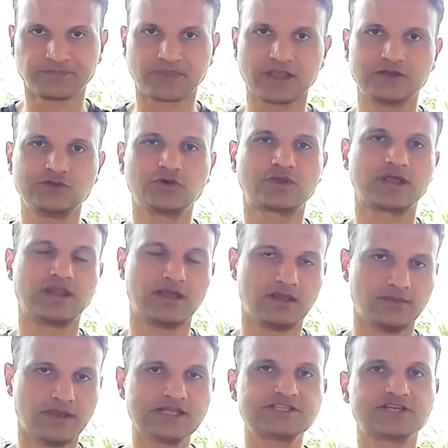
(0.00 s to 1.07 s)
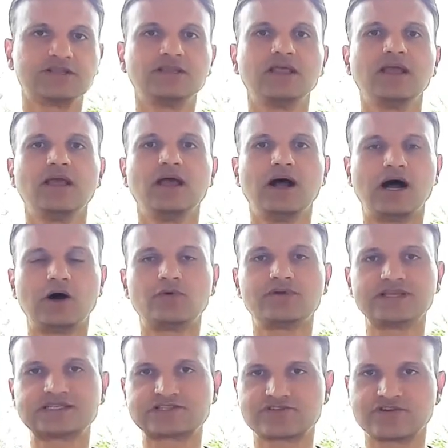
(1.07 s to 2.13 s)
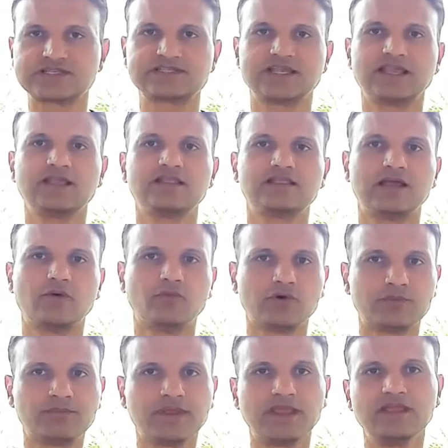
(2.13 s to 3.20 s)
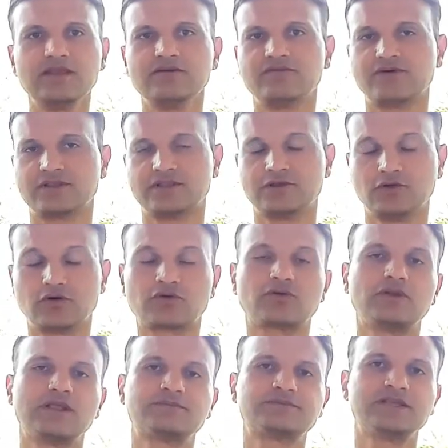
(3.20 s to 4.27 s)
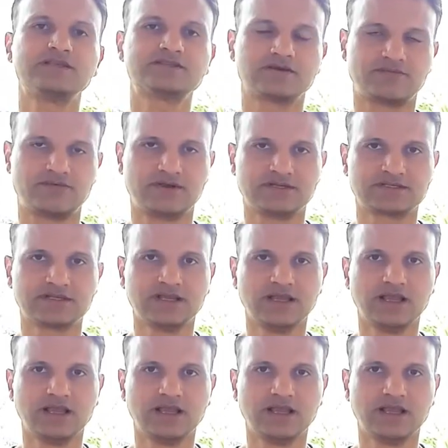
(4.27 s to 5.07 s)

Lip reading: You can imagine how distressing that would be for the narcolepsy sufferers.